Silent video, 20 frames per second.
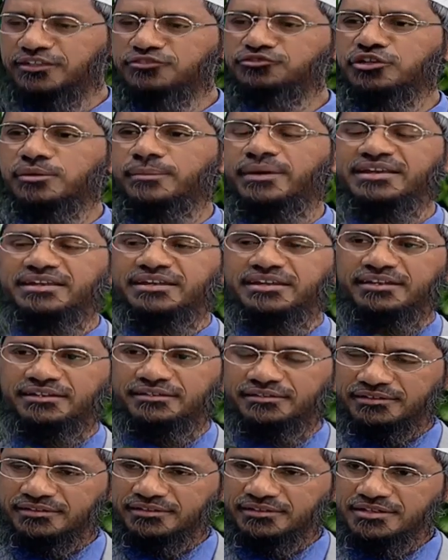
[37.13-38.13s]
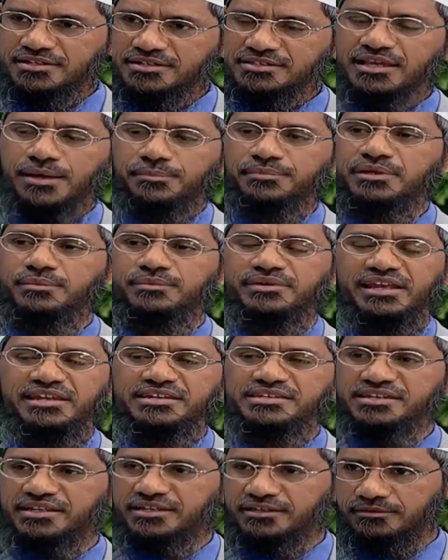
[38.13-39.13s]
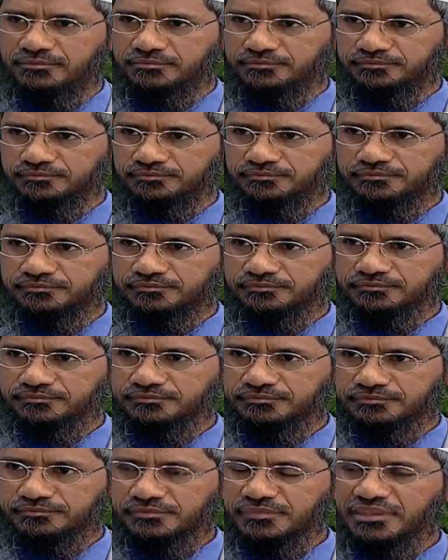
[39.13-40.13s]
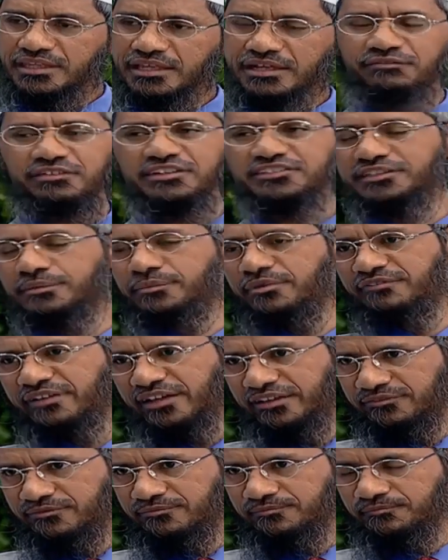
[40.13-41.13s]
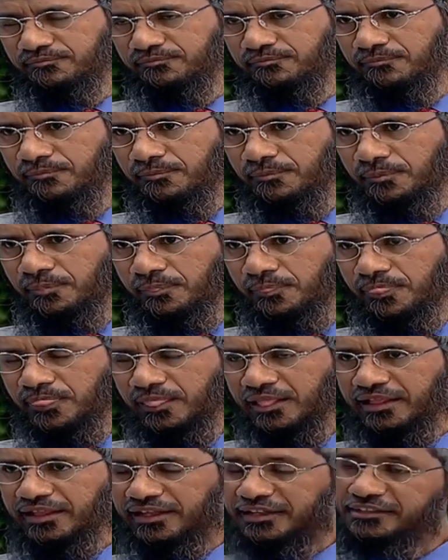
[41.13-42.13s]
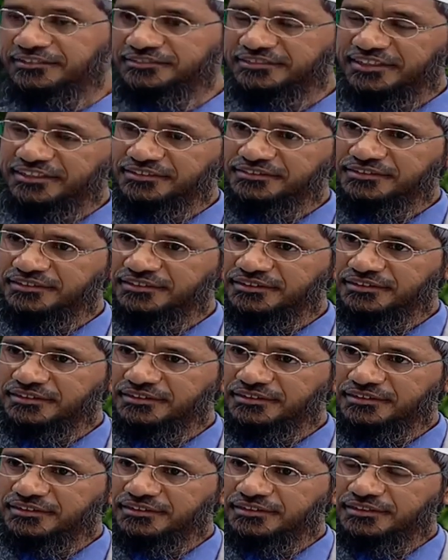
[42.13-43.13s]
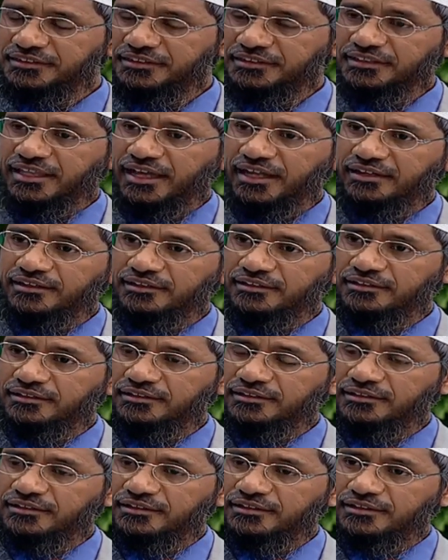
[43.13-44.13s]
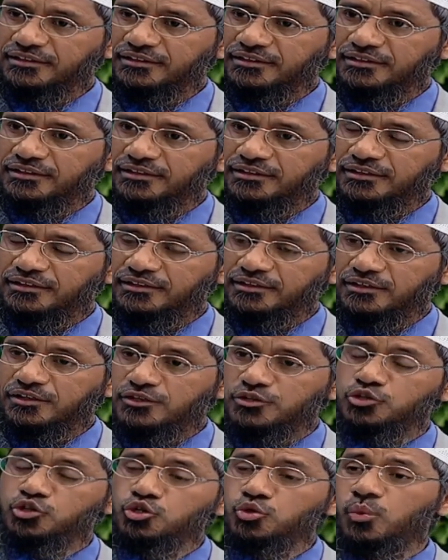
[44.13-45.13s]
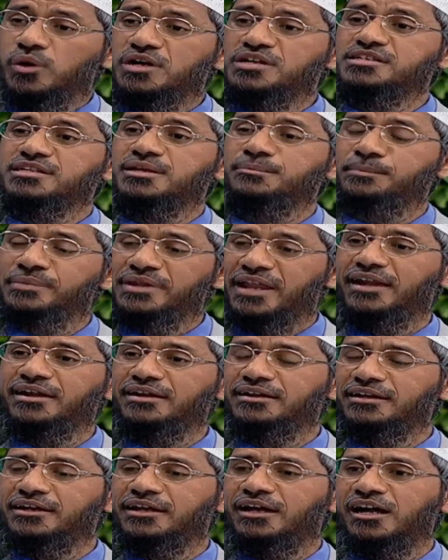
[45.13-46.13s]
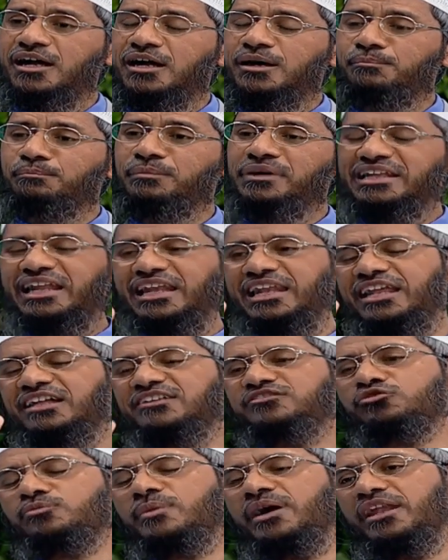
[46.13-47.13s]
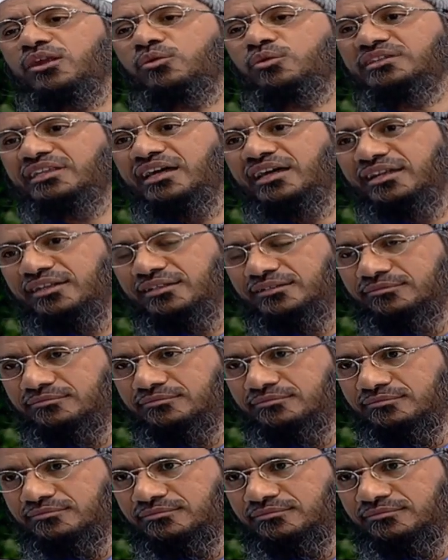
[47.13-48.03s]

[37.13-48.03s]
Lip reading: in Surah Bayyana, chapter number 98, verse number 5, it says that you worship none but Allah subhanahu wa ta'ala.